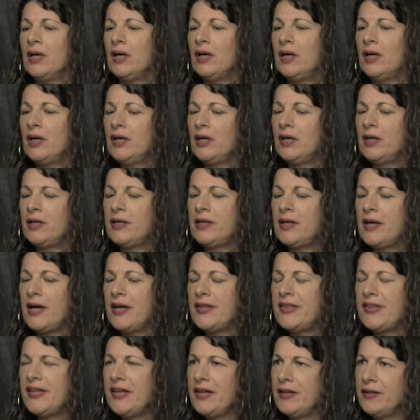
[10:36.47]
I
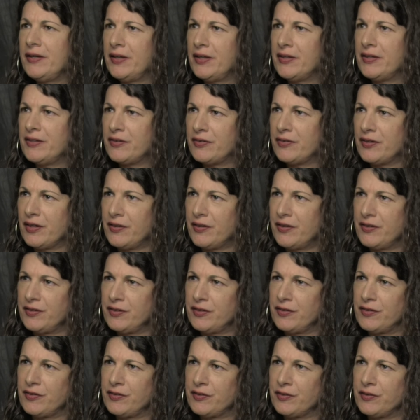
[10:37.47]
think
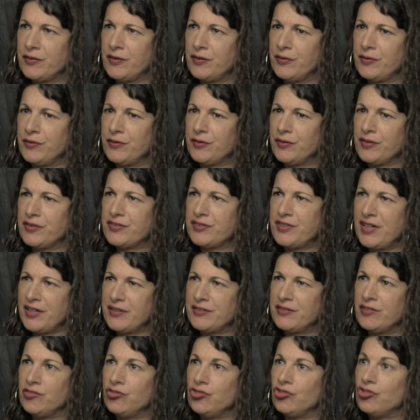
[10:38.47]
there's
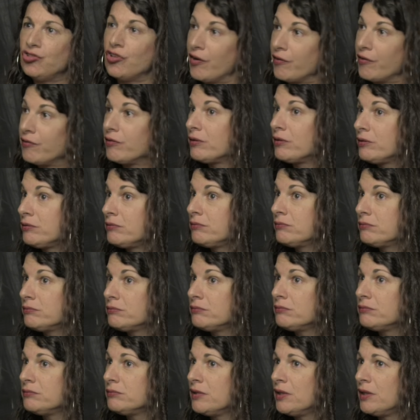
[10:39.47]
sex in general
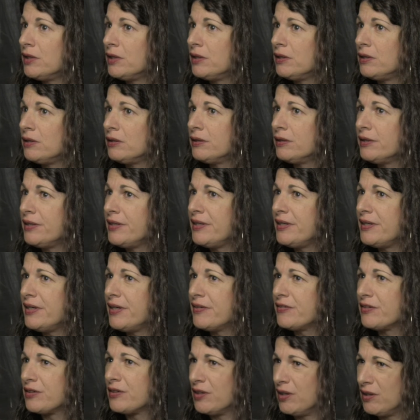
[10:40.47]
it
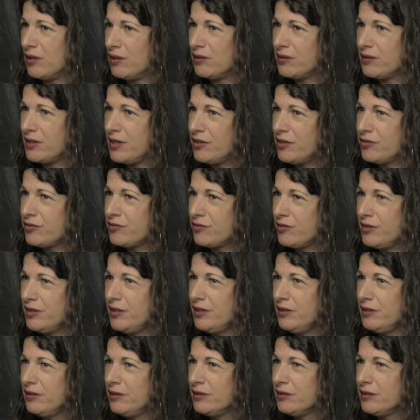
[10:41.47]
has a long
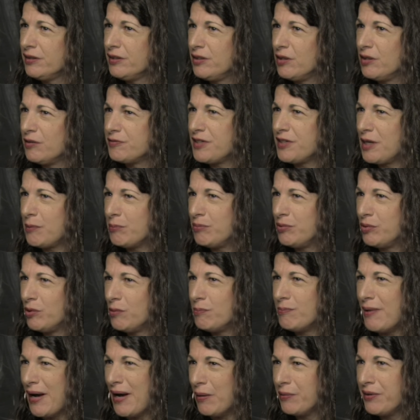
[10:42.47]
history, you know, of taboo
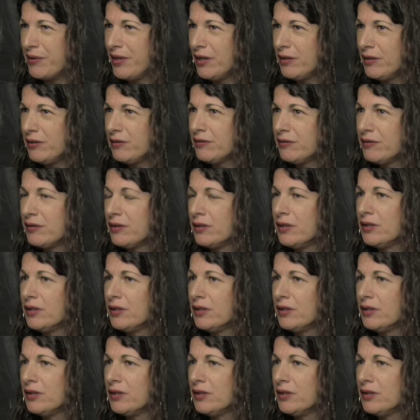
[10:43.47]
about it.